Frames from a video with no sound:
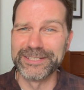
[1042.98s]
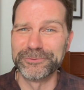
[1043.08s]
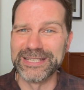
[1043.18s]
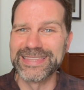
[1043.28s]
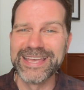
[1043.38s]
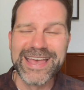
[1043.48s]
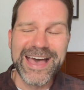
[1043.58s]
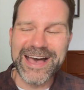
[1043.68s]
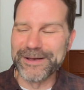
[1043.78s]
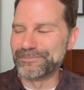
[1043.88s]
with
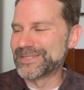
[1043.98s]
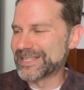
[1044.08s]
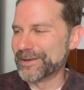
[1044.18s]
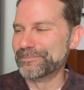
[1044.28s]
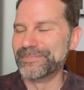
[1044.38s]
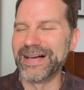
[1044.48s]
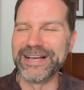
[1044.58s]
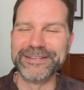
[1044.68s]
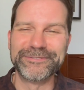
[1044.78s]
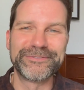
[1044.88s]
um, some
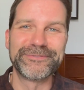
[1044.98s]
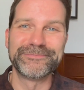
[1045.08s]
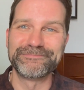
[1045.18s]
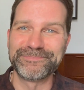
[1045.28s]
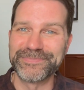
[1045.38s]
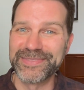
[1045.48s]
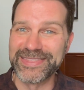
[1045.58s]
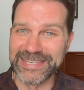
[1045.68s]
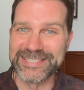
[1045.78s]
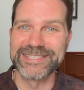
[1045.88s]
of
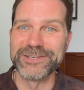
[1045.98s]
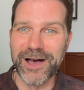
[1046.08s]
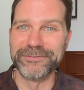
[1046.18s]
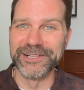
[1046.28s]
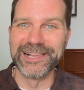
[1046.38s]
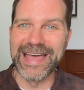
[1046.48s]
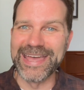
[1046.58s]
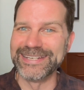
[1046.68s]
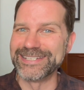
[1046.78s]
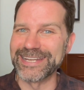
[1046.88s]
this novel,
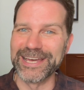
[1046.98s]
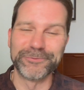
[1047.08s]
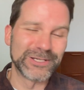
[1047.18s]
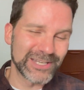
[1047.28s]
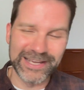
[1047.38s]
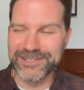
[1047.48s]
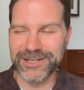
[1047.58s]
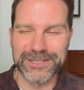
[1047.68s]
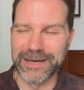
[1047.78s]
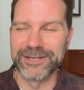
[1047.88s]
and uh, which I
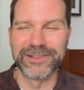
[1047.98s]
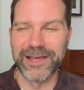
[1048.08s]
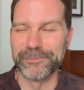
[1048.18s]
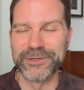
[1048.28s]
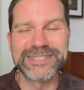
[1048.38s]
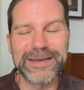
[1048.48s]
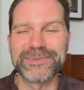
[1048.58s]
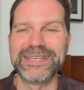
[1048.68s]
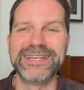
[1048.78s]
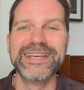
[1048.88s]
talked about in a lot more
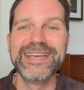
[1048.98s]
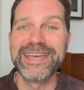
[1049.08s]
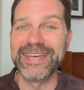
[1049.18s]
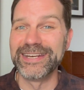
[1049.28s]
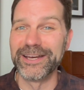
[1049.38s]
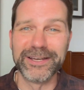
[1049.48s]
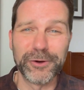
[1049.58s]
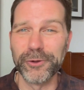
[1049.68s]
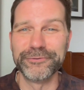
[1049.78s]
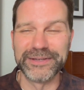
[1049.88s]
depth than in a
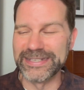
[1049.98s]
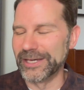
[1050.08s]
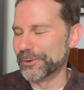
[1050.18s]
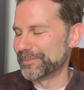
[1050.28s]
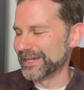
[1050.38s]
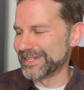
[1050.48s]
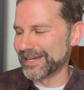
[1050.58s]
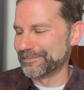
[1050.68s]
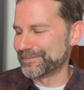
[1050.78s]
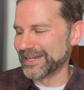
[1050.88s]
whole video. But
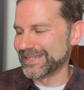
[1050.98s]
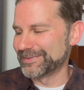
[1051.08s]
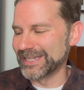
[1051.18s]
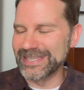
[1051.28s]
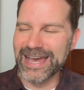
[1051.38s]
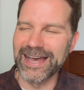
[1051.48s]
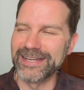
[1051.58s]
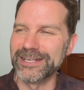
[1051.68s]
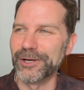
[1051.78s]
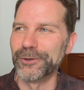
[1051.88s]
um, but yeah, I
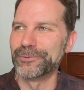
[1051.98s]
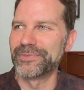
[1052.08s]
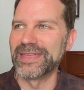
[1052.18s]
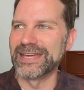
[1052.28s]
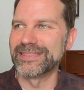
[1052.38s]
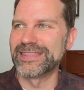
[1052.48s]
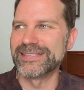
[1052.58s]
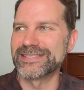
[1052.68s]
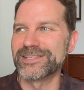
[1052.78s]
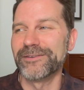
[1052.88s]
know that
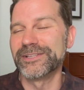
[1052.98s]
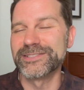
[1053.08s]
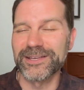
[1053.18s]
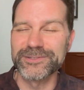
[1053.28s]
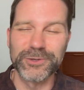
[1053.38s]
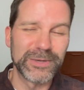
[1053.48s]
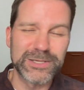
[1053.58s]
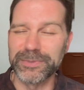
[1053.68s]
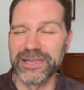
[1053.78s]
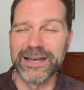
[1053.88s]
this novel is also
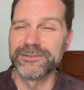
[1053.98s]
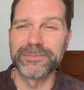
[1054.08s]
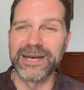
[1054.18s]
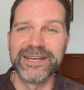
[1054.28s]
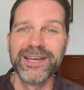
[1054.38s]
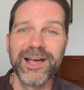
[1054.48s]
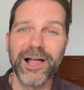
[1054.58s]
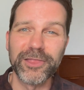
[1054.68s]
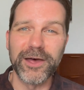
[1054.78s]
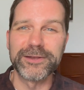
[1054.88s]
much beloved by
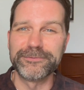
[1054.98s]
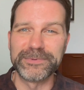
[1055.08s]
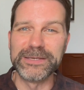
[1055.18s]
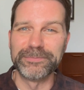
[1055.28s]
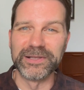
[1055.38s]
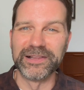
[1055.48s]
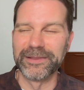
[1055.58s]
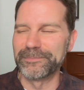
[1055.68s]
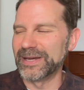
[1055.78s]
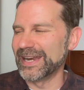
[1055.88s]
a lot of
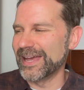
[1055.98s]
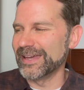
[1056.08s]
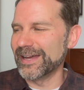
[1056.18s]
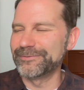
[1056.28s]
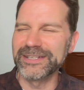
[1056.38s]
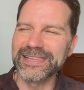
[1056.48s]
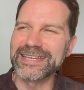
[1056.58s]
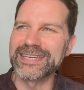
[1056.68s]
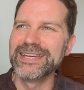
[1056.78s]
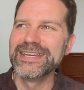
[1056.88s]
people. But I, I feel
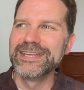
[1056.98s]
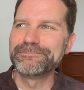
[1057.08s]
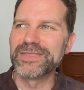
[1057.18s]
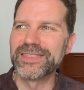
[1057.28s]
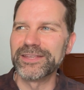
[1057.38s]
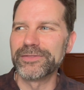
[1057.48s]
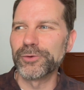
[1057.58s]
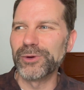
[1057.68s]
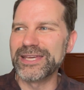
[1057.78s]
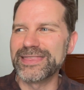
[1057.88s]
like the,
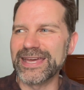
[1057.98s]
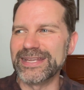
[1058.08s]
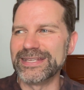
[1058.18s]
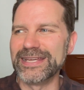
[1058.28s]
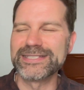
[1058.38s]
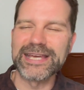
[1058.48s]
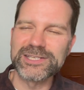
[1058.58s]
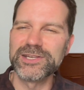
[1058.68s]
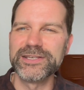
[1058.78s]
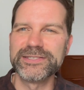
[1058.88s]
the way that it, it,
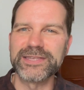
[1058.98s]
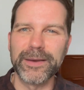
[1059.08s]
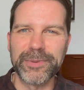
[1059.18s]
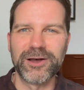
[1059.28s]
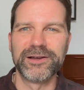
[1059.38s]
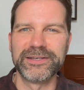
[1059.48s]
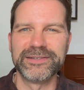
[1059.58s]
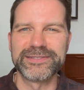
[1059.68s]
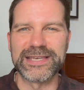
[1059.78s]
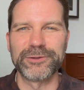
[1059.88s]
touches
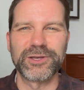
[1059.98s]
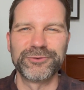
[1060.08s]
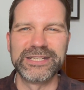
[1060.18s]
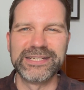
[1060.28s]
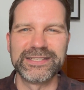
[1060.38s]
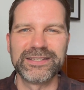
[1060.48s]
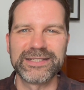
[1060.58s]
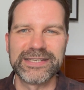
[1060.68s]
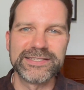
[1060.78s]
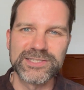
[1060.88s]
upon South Korean
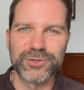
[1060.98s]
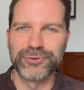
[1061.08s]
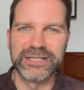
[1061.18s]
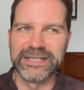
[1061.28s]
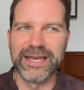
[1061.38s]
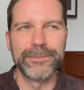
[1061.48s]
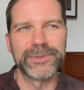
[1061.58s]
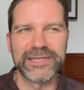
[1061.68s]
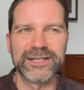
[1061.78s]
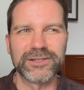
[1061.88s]
history and
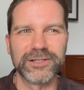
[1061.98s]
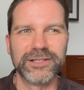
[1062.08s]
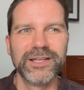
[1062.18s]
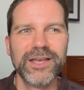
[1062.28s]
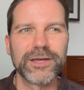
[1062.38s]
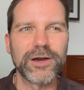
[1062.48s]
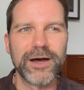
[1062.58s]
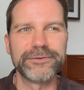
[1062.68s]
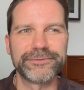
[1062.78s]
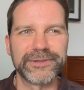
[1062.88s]
political
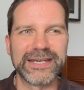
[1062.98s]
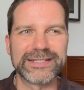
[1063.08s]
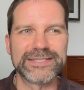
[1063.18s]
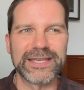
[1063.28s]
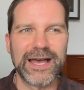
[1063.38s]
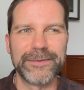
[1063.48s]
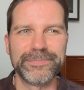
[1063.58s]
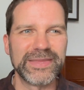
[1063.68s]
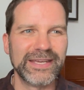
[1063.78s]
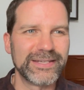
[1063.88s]
conflict,
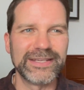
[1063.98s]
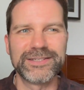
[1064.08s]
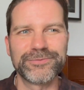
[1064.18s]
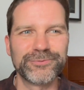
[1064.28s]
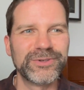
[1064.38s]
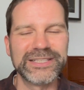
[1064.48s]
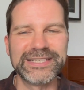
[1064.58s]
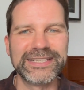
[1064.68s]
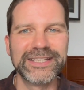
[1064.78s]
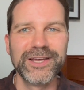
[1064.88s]
um, it, it
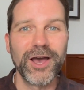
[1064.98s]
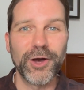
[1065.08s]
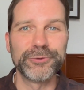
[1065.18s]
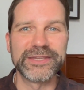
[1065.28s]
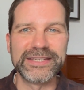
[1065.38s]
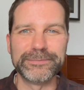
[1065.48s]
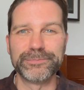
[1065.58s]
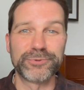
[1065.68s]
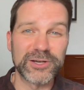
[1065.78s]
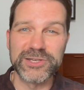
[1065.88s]
really only
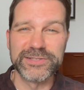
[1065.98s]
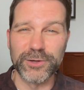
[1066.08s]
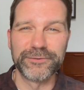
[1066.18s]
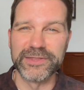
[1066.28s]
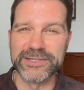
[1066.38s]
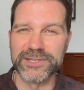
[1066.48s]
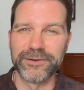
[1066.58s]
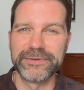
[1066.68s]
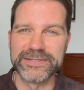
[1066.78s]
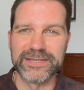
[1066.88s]
brushes over the
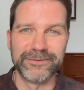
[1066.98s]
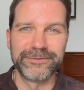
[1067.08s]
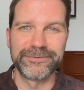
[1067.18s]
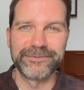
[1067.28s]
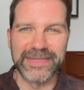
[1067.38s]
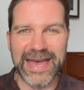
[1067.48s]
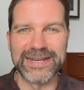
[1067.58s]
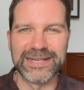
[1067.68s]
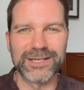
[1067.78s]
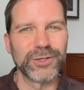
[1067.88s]
surface of
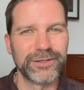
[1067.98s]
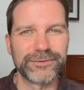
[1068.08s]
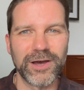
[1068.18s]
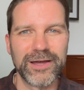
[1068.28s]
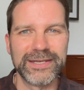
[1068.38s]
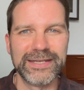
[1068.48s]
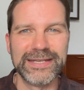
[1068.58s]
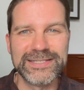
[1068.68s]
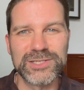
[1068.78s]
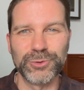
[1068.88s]
that, and it could have gone
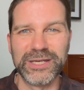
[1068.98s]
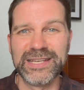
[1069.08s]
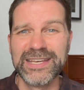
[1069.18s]
into it